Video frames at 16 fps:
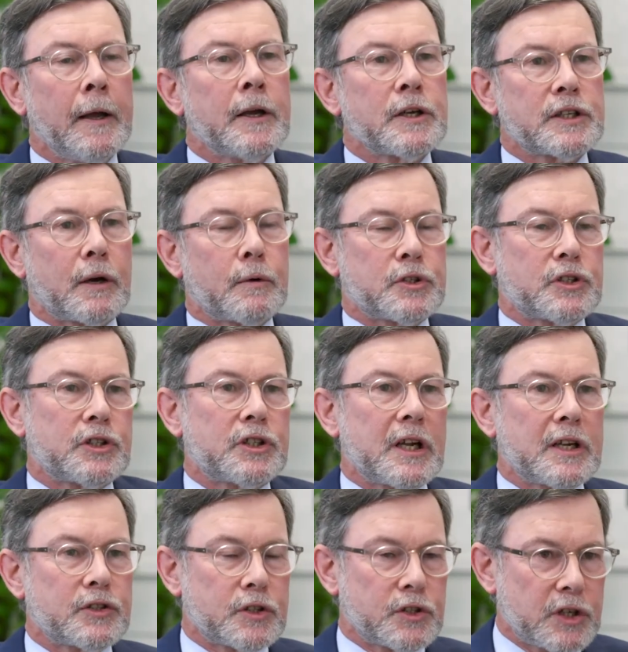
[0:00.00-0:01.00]
So it's a
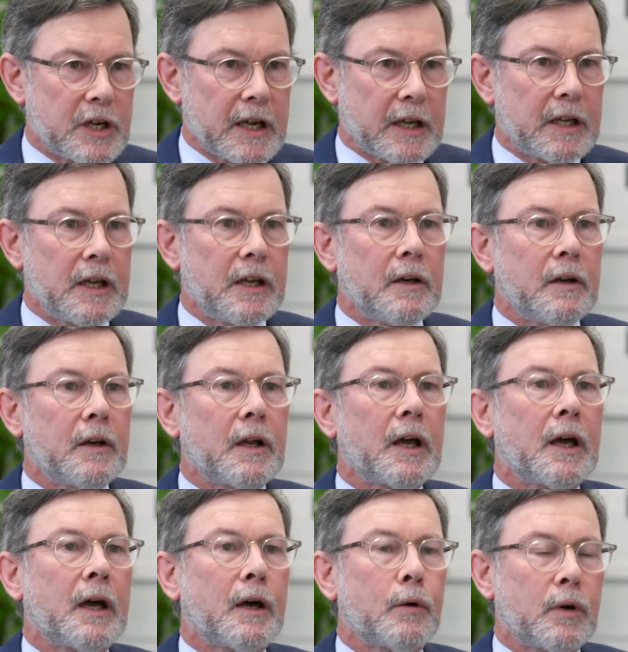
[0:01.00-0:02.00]
chance to check in,
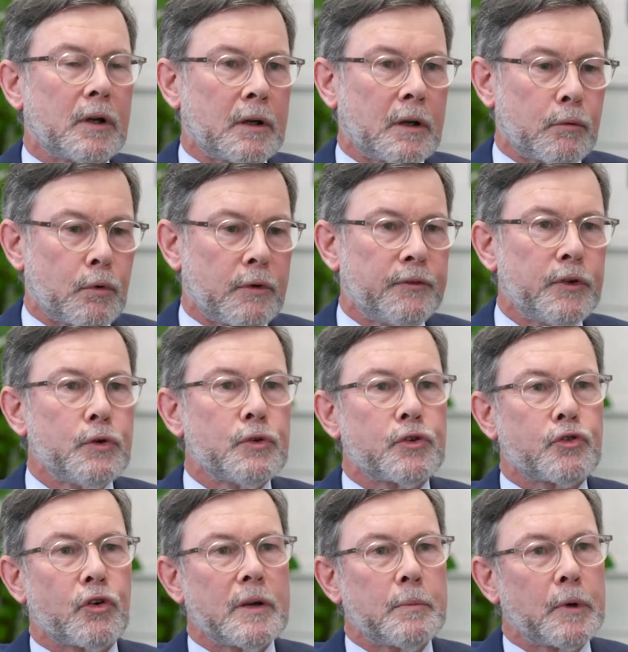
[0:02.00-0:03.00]
review the
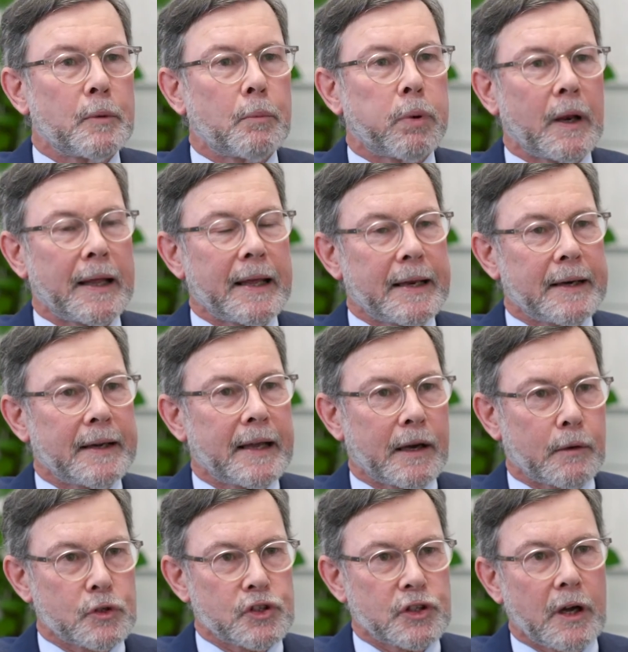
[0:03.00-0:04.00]
treatment plan,
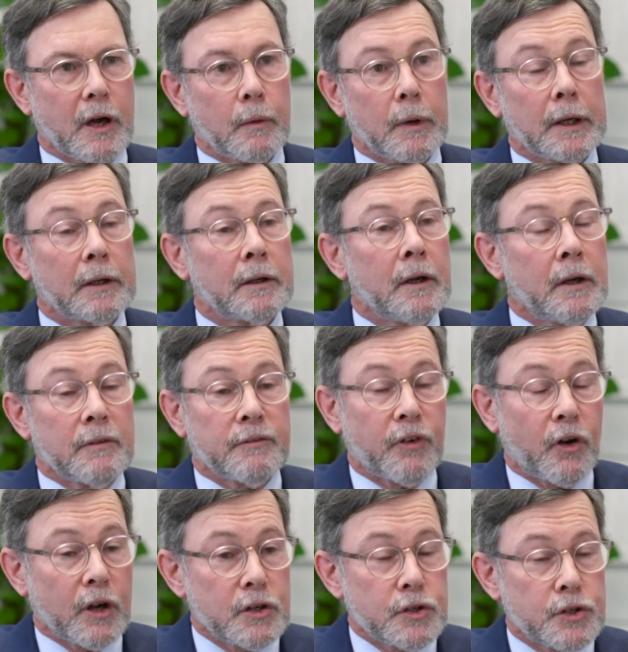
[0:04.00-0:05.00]
how it's going,
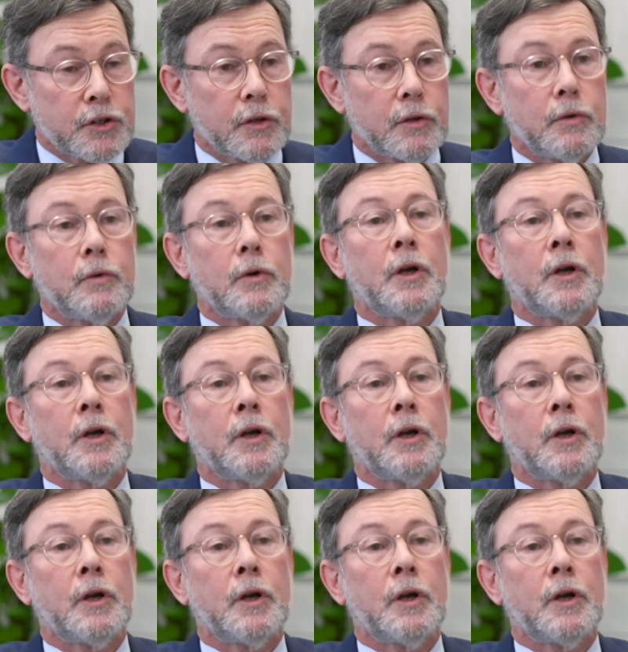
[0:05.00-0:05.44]
fine-tune,